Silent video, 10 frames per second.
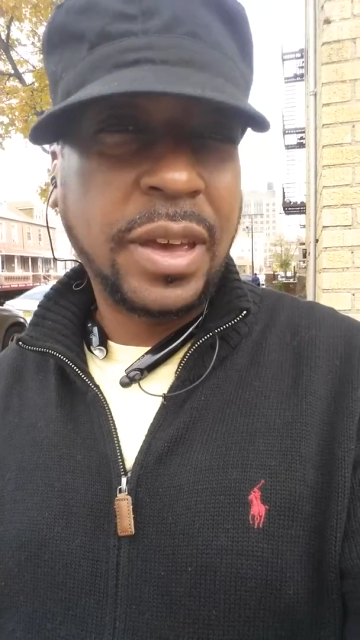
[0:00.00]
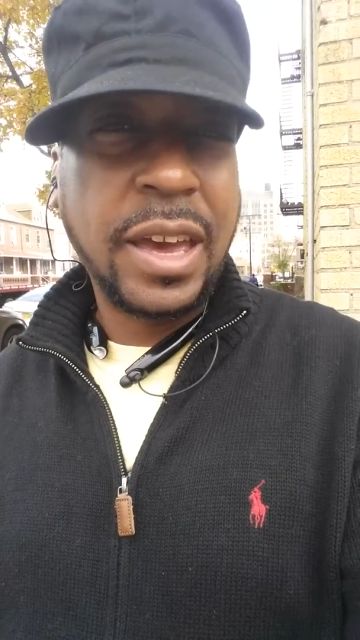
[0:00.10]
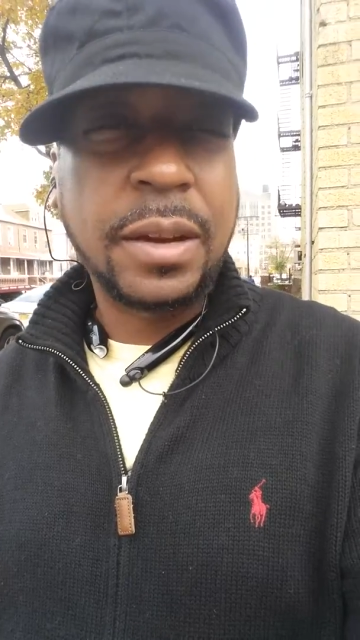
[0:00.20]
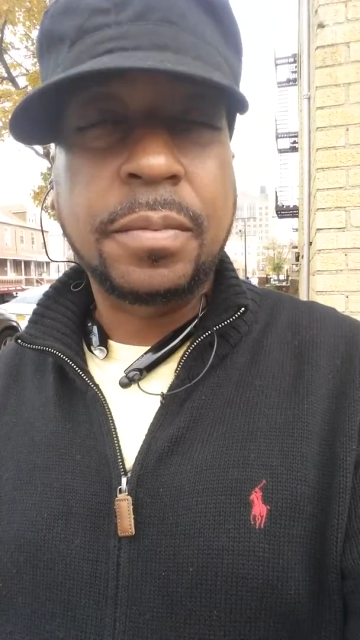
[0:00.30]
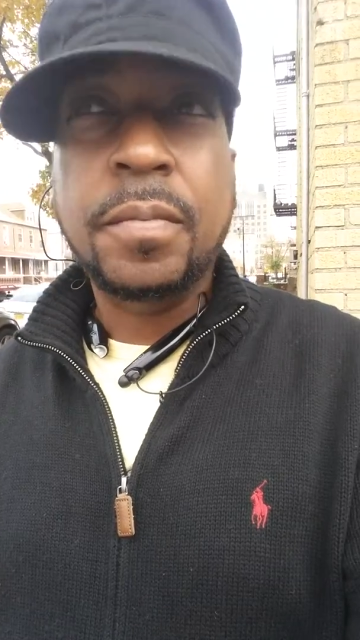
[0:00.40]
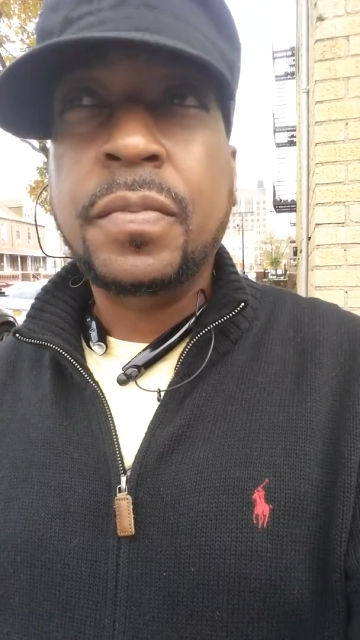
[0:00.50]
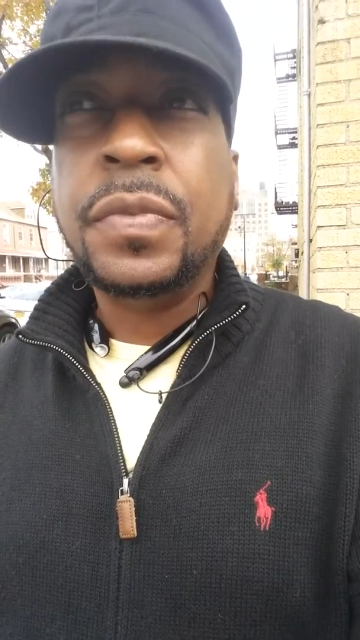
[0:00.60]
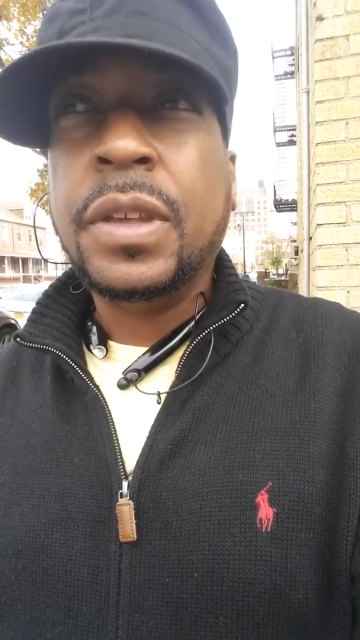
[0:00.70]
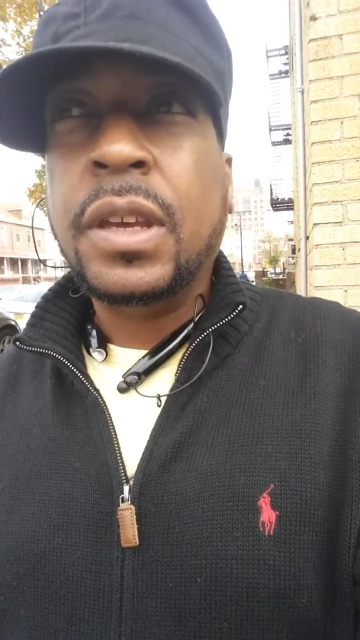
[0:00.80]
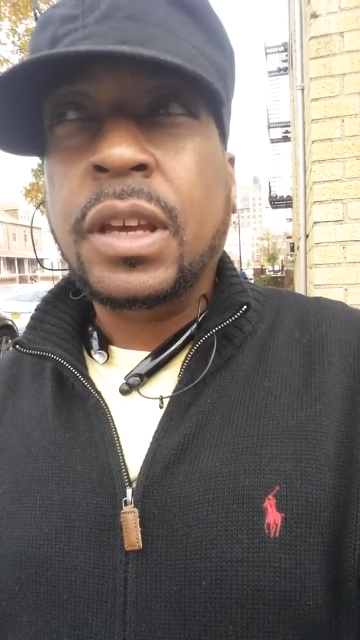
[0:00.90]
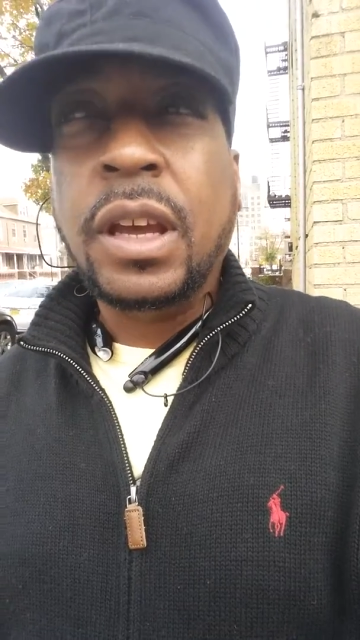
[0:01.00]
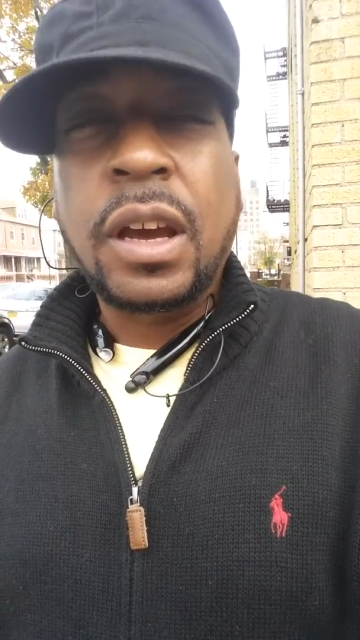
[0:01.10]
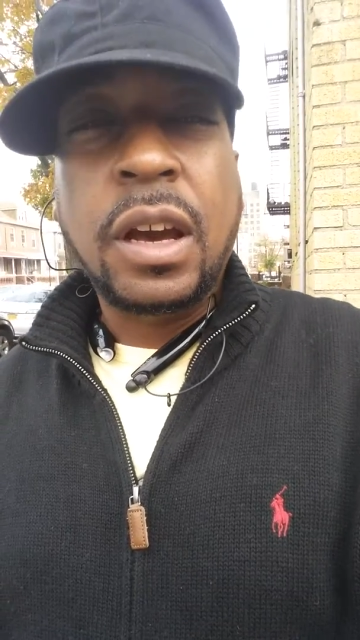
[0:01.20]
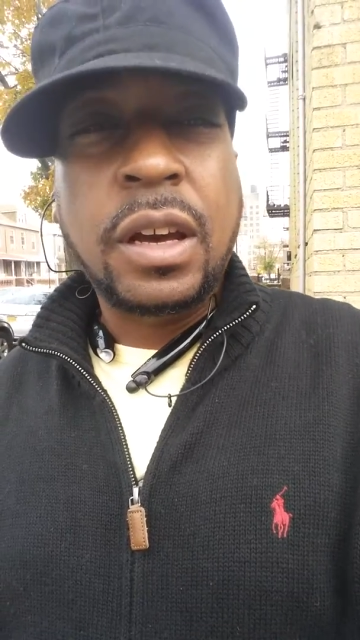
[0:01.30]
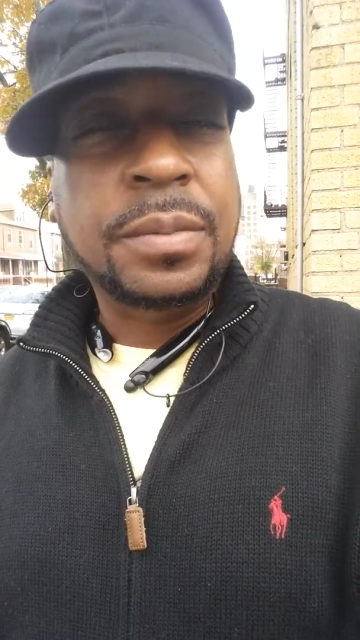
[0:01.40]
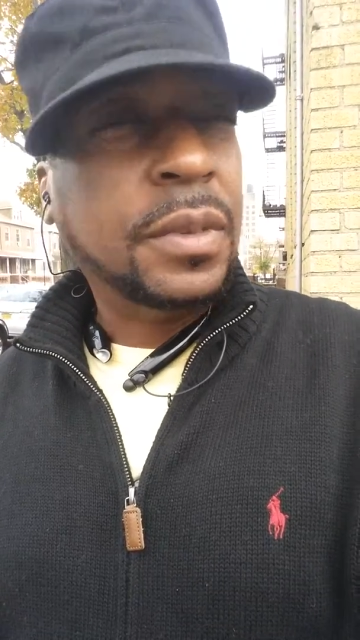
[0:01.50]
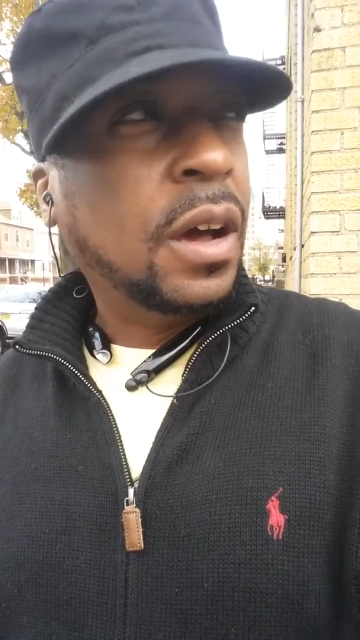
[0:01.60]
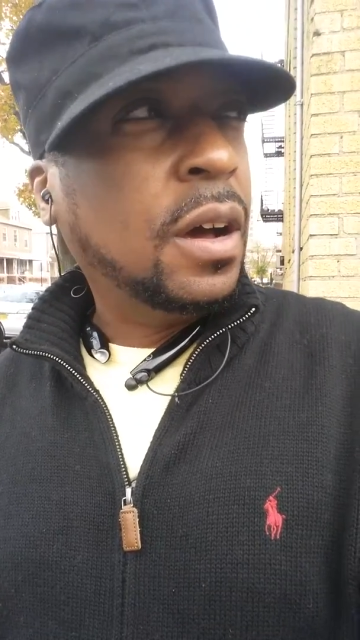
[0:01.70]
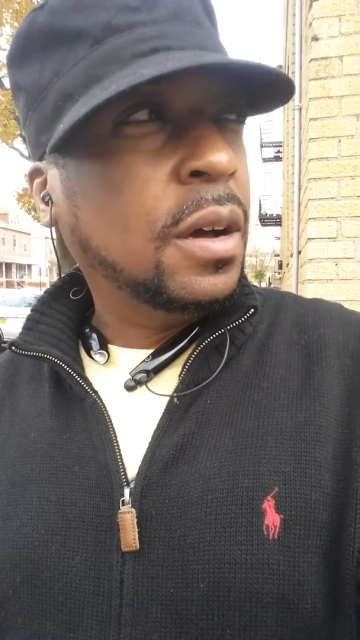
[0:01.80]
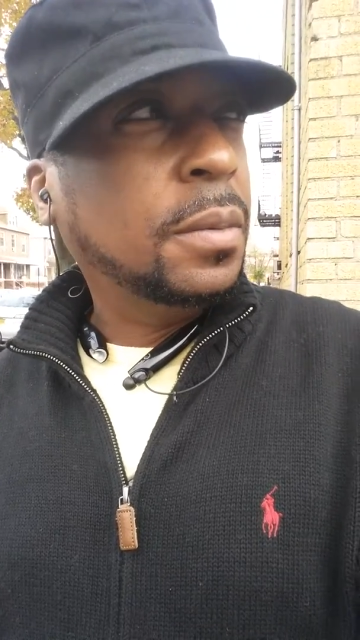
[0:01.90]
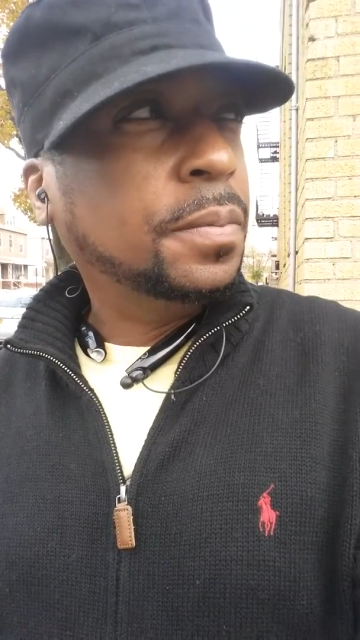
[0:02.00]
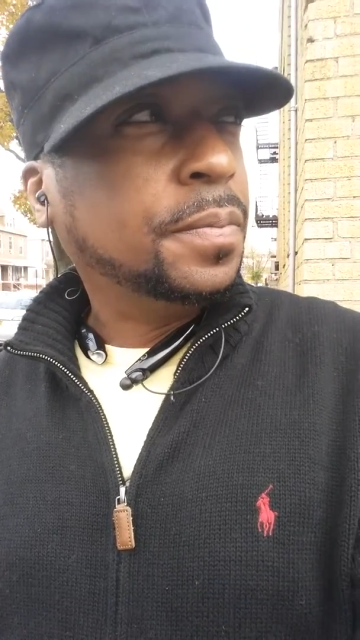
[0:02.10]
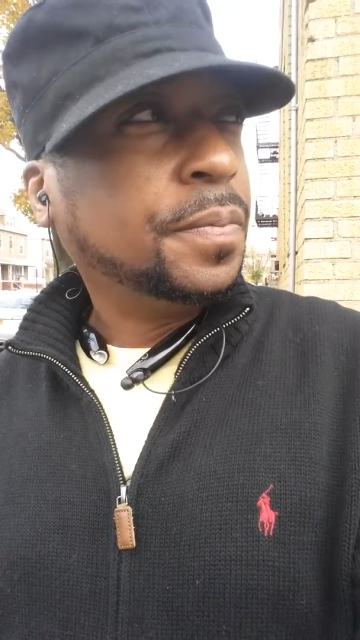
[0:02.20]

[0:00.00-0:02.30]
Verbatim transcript: bad um,